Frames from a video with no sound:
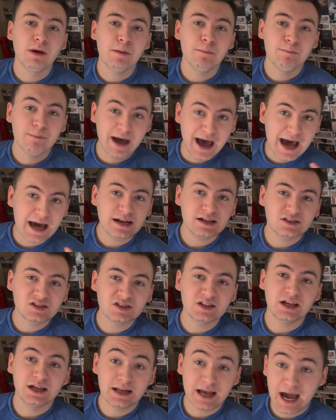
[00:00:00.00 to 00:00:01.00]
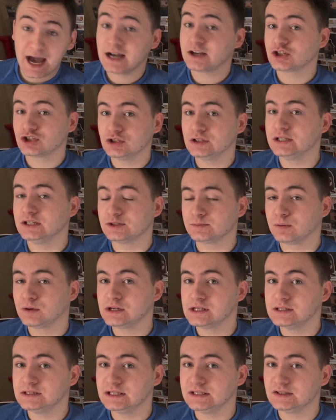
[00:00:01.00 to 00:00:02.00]
Madison actually is
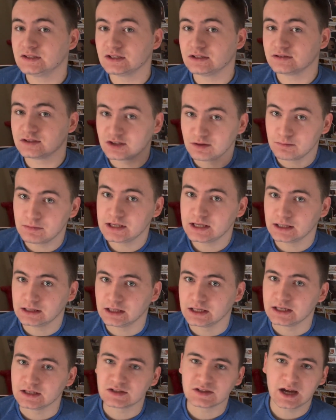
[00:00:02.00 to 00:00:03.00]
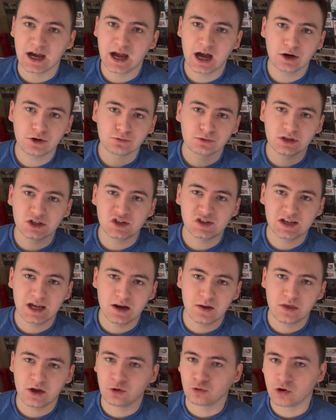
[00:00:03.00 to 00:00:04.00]
pretty decent to me, at least. I don't really see
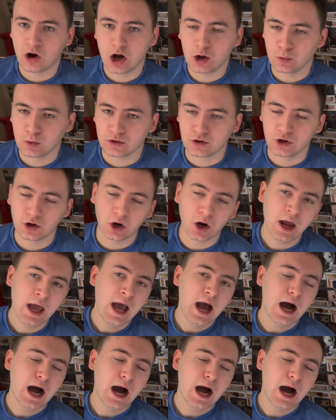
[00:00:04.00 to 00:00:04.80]
anything wrong with her.